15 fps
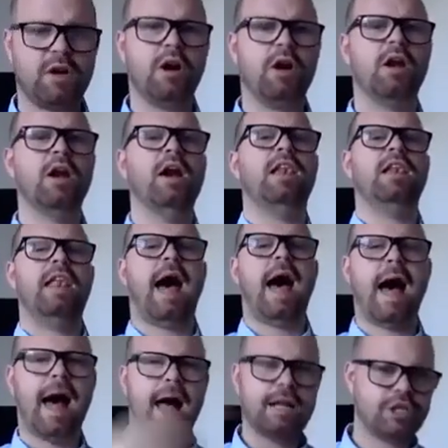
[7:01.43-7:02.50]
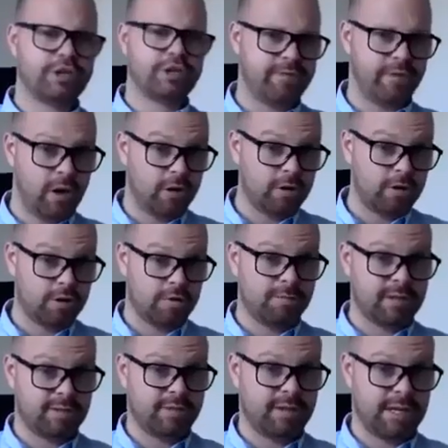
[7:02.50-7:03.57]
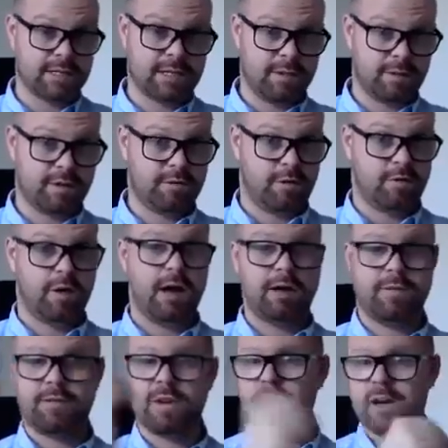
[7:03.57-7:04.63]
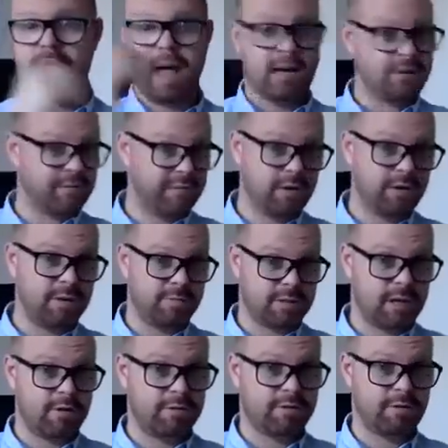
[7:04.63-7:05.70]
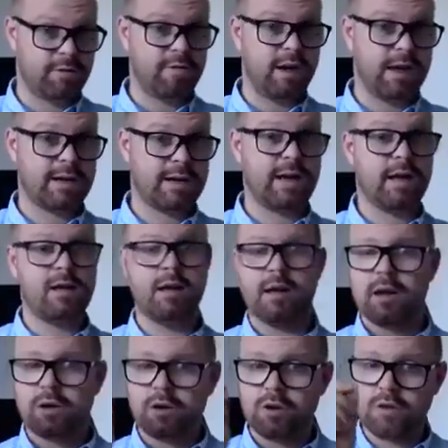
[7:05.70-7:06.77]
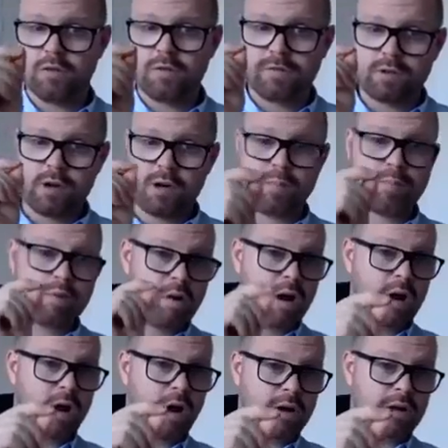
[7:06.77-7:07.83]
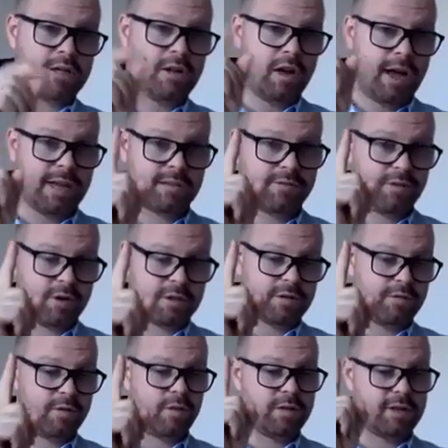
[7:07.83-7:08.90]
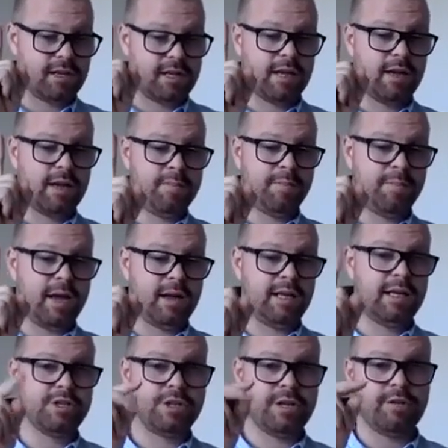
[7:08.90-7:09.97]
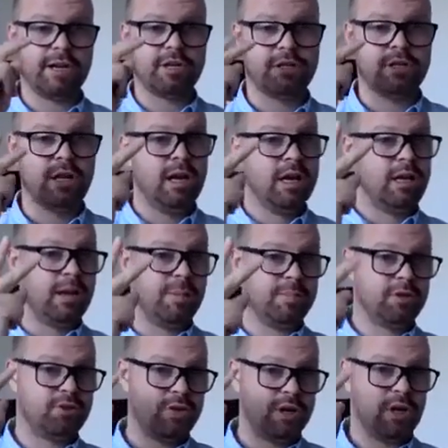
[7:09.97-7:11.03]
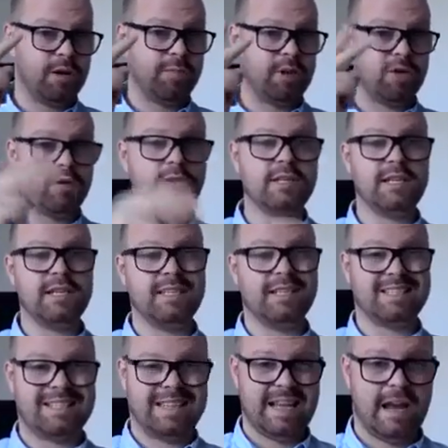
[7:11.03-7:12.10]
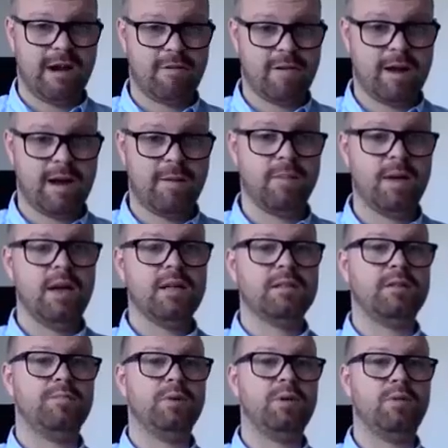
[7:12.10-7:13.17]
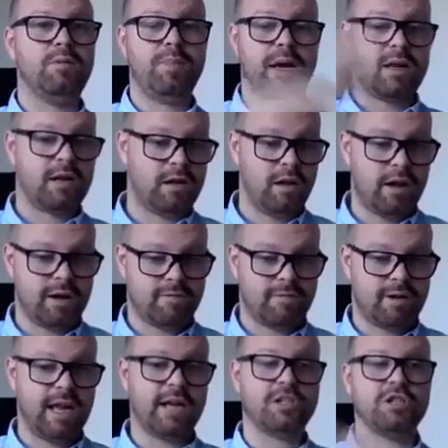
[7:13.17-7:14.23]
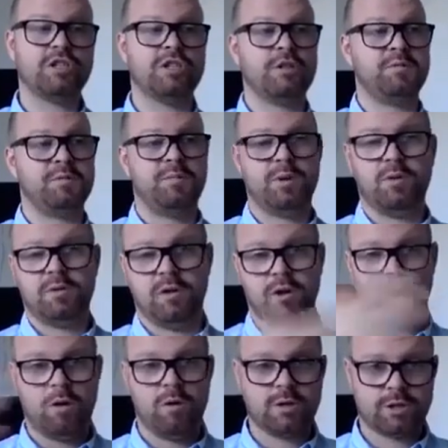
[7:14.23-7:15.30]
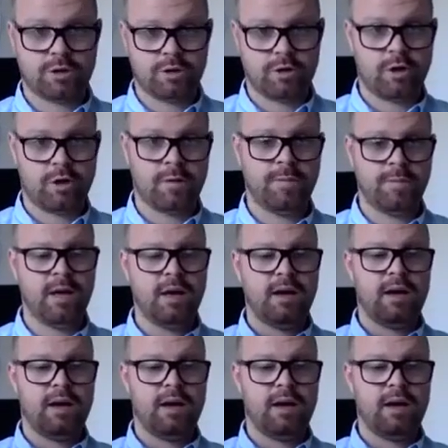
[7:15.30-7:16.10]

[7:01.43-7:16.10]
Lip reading: got large volumes of leads coming through, right? If you got large volumes going through right now, you've got to prioritize, first of all, the inbound lead generation. Number two, you got to be using this CRM to build better client relationships, build long-term